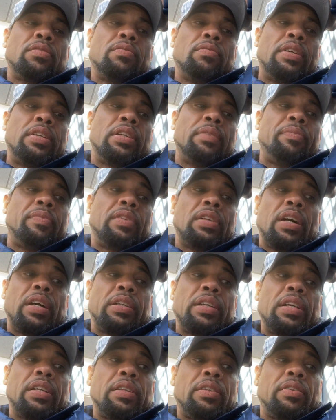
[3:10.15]
When I'm
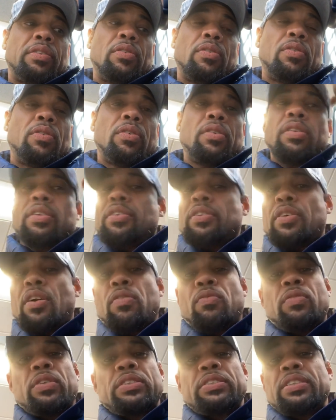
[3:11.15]
knocked at the door,
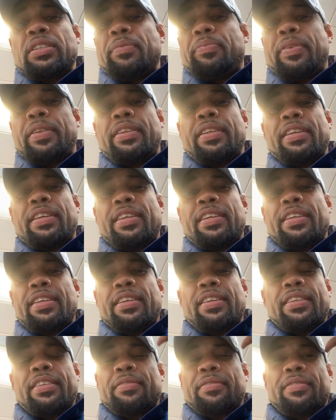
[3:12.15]
don't want sympathy
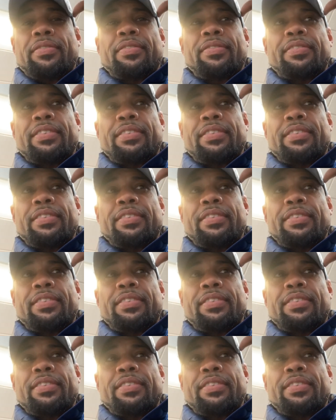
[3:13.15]
again.